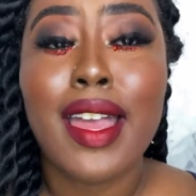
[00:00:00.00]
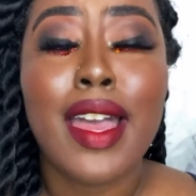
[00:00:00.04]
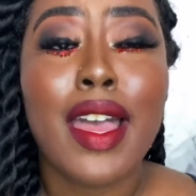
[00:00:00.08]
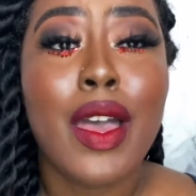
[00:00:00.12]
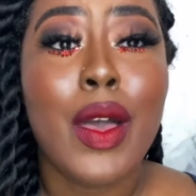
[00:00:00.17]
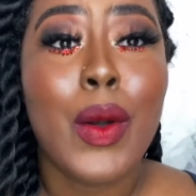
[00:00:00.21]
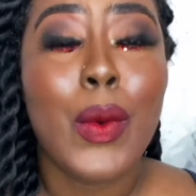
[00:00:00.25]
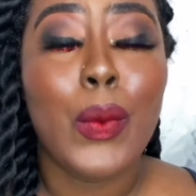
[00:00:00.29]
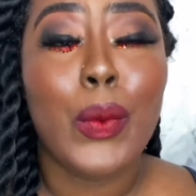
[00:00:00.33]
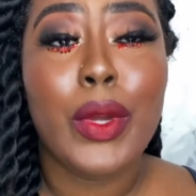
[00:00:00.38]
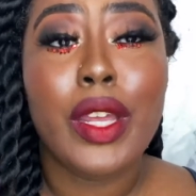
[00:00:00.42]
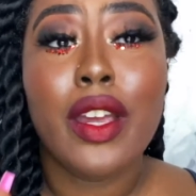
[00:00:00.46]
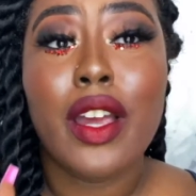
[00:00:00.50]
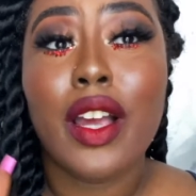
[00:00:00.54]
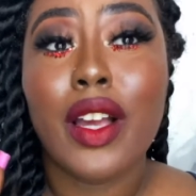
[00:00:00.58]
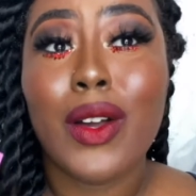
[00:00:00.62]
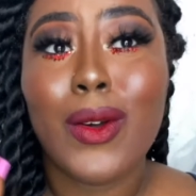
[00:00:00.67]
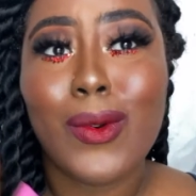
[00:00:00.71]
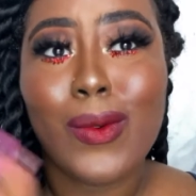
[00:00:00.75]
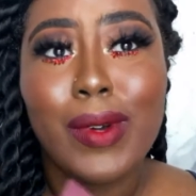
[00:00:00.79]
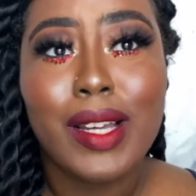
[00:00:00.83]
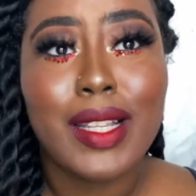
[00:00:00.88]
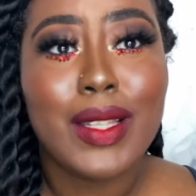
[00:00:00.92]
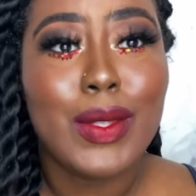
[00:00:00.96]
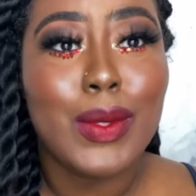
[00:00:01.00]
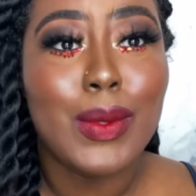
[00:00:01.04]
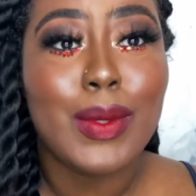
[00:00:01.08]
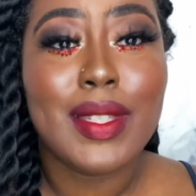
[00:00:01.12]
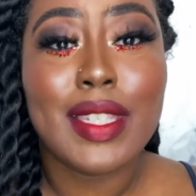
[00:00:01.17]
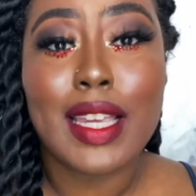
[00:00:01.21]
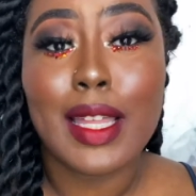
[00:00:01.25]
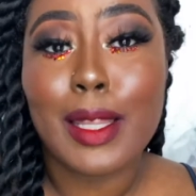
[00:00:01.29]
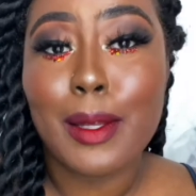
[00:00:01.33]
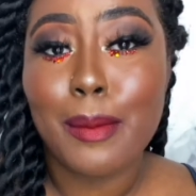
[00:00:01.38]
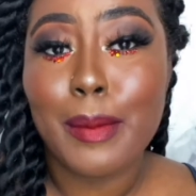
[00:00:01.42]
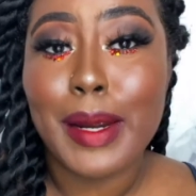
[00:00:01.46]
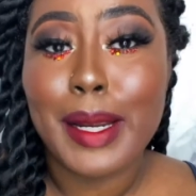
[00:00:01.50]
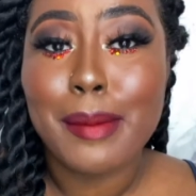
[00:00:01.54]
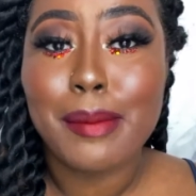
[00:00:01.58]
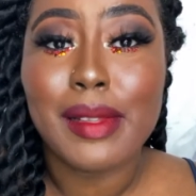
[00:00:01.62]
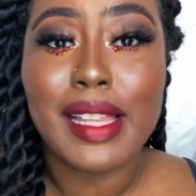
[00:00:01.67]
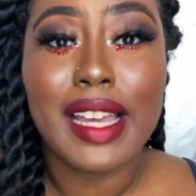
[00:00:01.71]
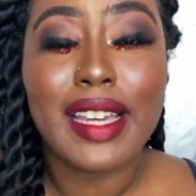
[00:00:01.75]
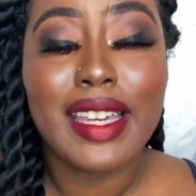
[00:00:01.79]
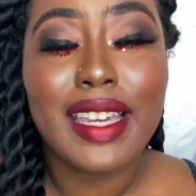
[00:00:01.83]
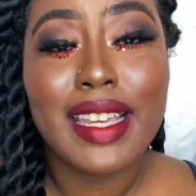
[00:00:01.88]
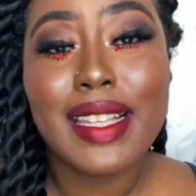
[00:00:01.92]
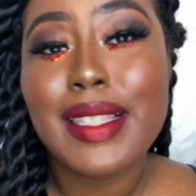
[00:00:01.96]
We are going to celebrate
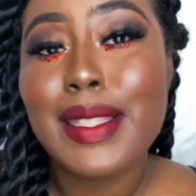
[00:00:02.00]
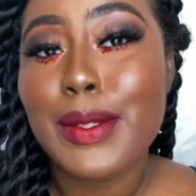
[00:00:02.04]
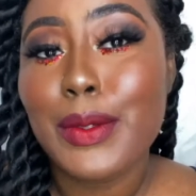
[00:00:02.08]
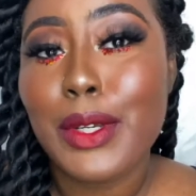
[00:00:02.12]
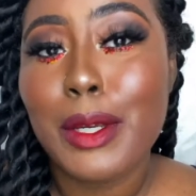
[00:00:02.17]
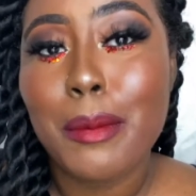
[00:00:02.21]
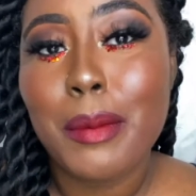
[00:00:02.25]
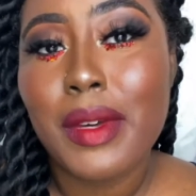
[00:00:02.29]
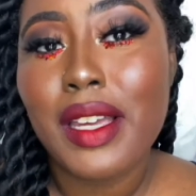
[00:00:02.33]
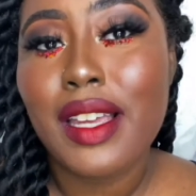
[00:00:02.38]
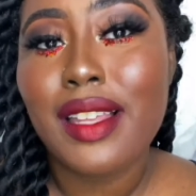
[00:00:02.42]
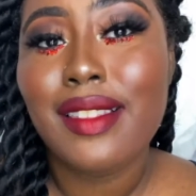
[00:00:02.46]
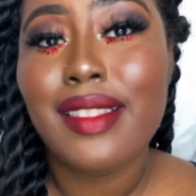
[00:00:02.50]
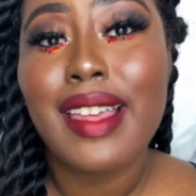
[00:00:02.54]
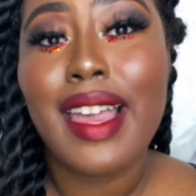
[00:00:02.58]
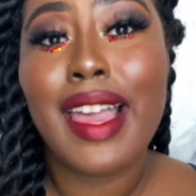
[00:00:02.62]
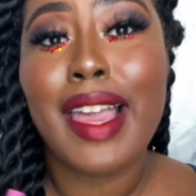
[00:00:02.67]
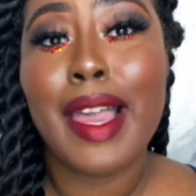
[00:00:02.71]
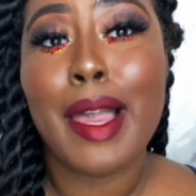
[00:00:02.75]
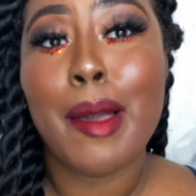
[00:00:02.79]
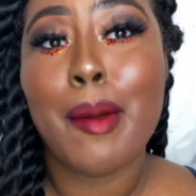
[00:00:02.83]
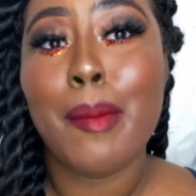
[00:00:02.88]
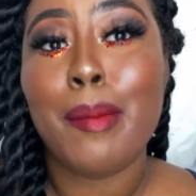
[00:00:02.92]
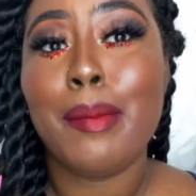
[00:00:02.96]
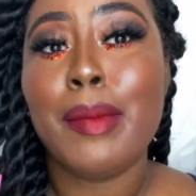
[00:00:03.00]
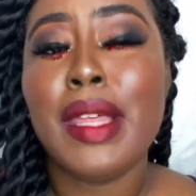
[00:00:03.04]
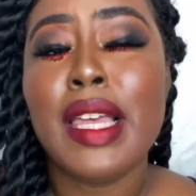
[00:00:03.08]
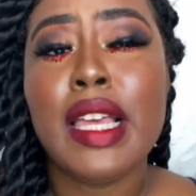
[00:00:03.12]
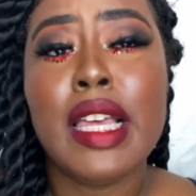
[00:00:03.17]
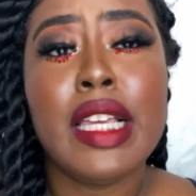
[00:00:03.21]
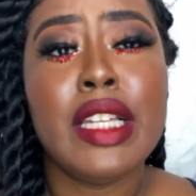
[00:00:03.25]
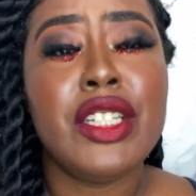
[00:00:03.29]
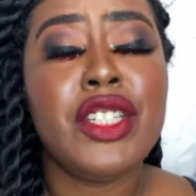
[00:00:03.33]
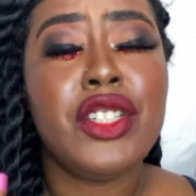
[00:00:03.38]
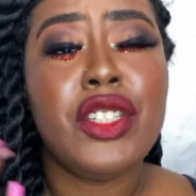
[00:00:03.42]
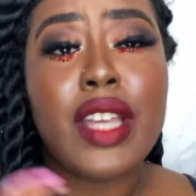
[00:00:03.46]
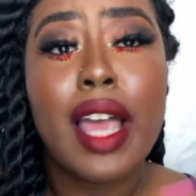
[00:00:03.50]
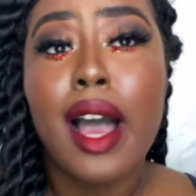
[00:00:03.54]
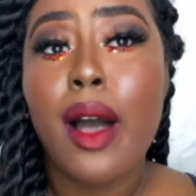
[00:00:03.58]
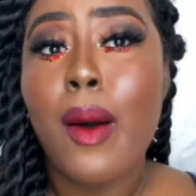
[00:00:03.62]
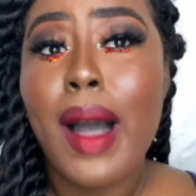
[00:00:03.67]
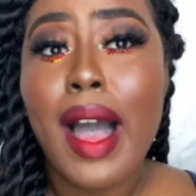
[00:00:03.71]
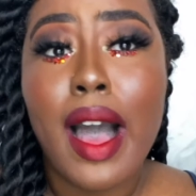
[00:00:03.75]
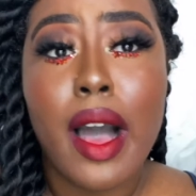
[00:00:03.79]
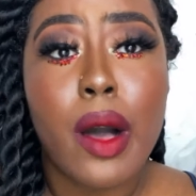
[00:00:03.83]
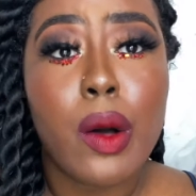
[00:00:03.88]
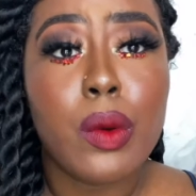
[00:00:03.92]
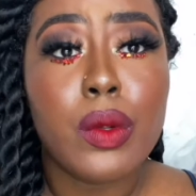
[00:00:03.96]
Black History Month and shout
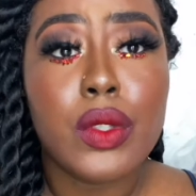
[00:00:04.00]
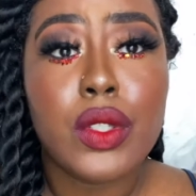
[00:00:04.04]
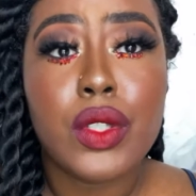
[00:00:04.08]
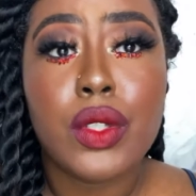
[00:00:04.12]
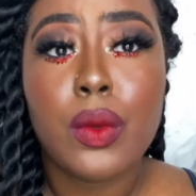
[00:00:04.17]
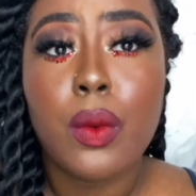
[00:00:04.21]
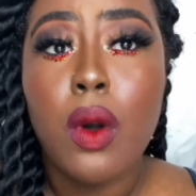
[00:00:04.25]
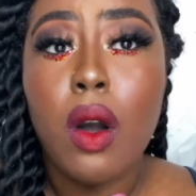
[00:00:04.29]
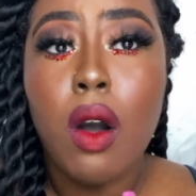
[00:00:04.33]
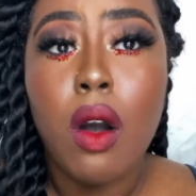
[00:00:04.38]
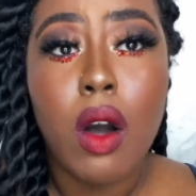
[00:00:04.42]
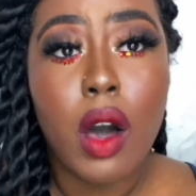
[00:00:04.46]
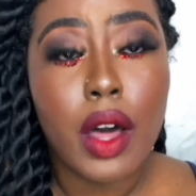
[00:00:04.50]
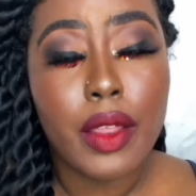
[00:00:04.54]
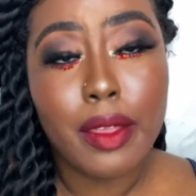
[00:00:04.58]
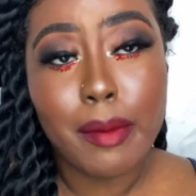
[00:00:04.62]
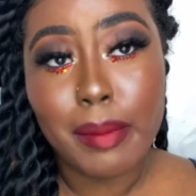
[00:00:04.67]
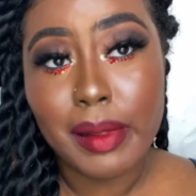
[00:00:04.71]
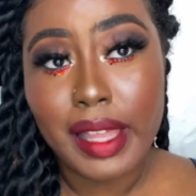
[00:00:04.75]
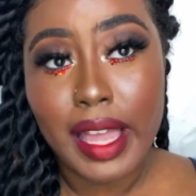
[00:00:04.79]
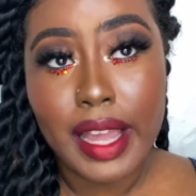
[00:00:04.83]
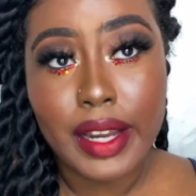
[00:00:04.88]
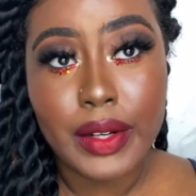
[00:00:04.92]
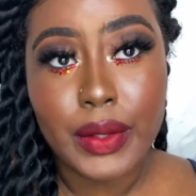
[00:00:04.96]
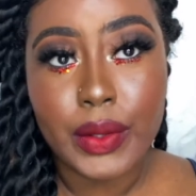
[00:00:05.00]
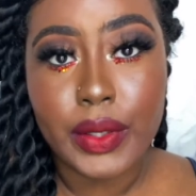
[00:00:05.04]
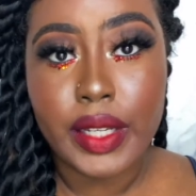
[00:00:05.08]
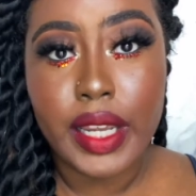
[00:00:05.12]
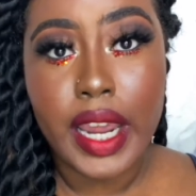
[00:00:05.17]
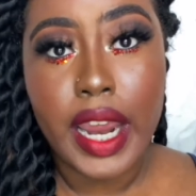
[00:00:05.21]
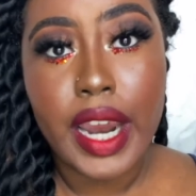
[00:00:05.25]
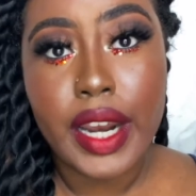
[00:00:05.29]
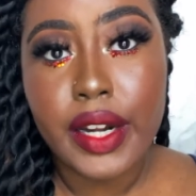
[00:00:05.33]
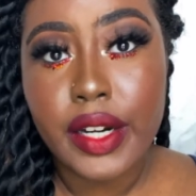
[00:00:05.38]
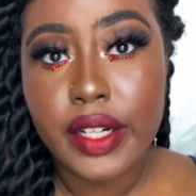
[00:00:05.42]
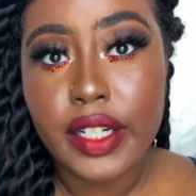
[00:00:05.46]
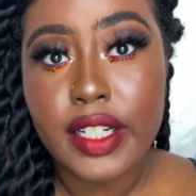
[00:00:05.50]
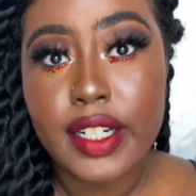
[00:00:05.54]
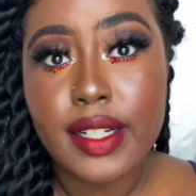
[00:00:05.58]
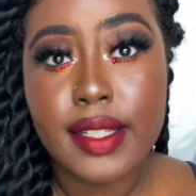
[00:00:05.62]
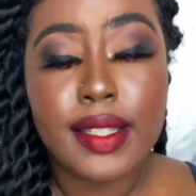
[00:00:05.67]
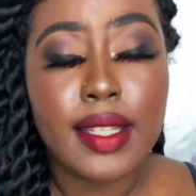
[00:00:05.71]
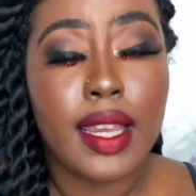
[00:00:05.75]
out to all the Black creators.